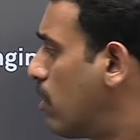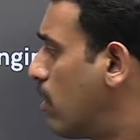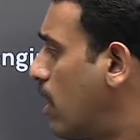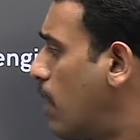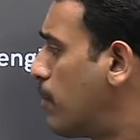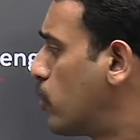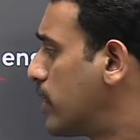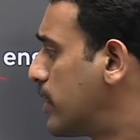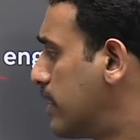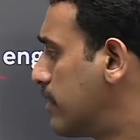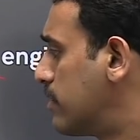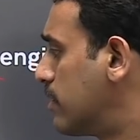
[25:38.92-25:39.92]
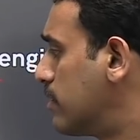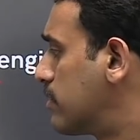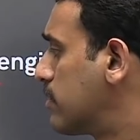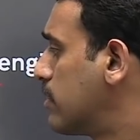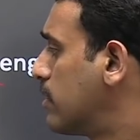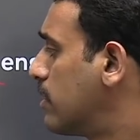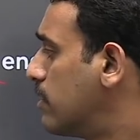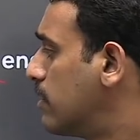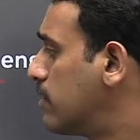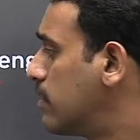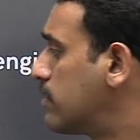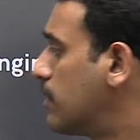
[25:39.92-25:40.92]
about the test series,
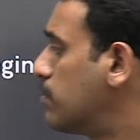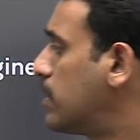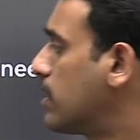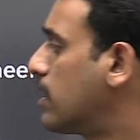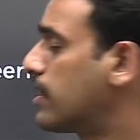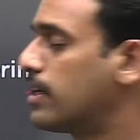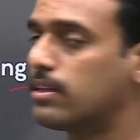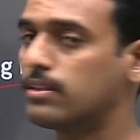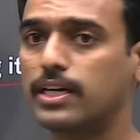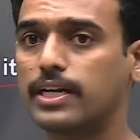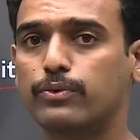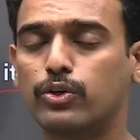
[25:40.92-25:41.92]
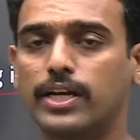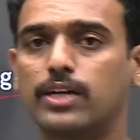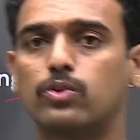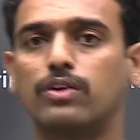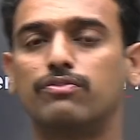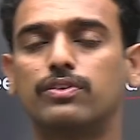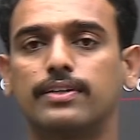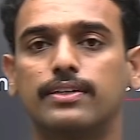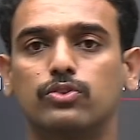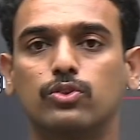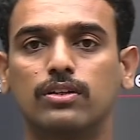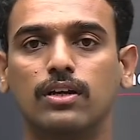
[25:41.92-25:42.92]
this is something again that I would like to emphasize
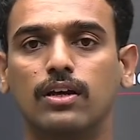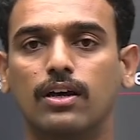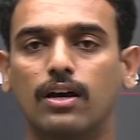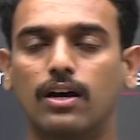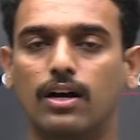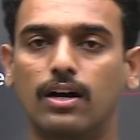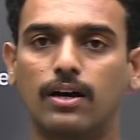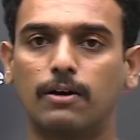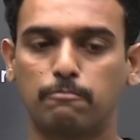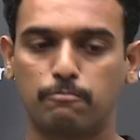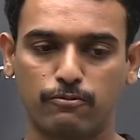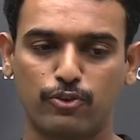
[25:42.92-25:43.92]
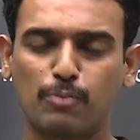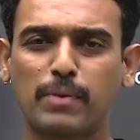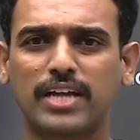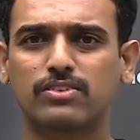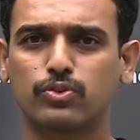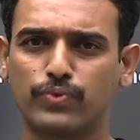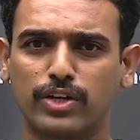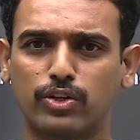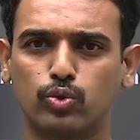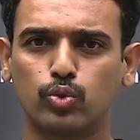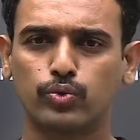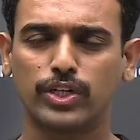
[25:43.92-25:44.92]
on. For maths, we are
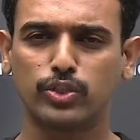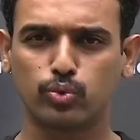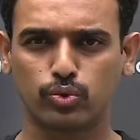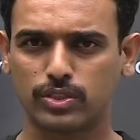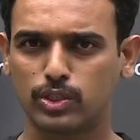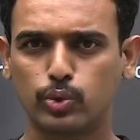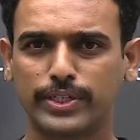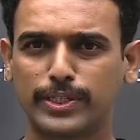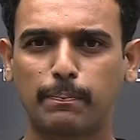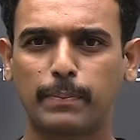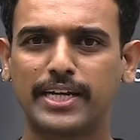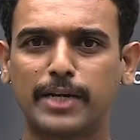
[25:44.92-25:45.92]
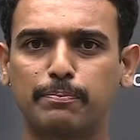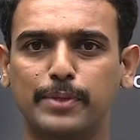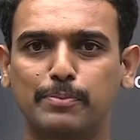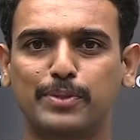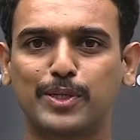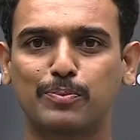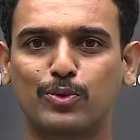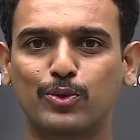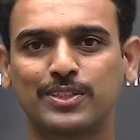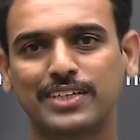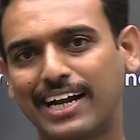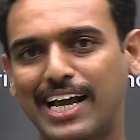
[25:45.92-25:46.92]
usually doing a pen and paper approach,
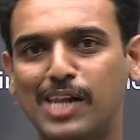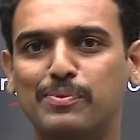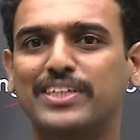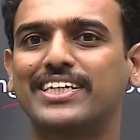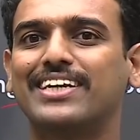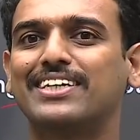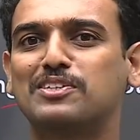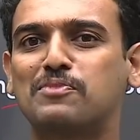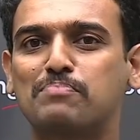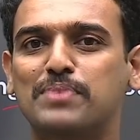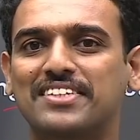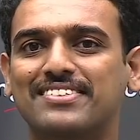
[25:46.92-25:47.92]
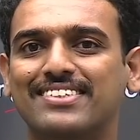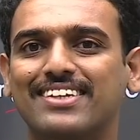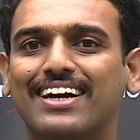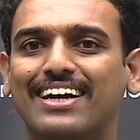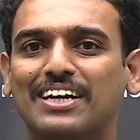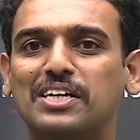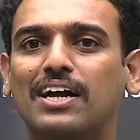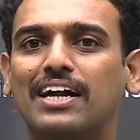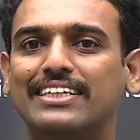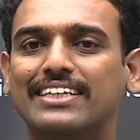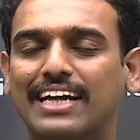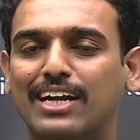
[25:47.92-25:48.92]
and I'll be sharing some pics
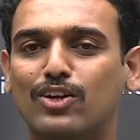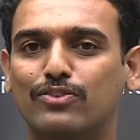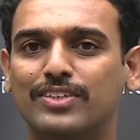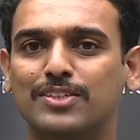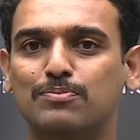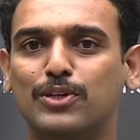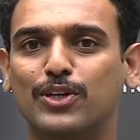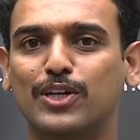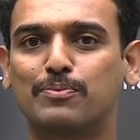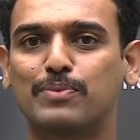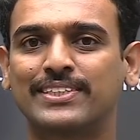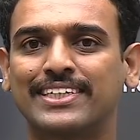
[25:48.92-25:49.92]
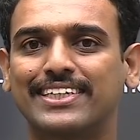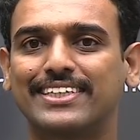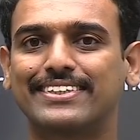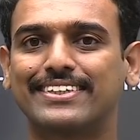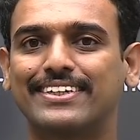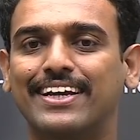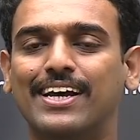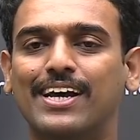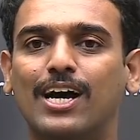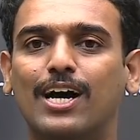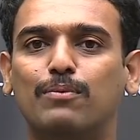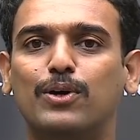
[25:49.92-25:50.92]
at the end of this particular presentation
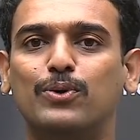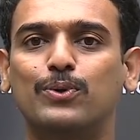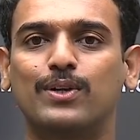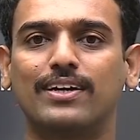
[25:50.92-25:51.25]
about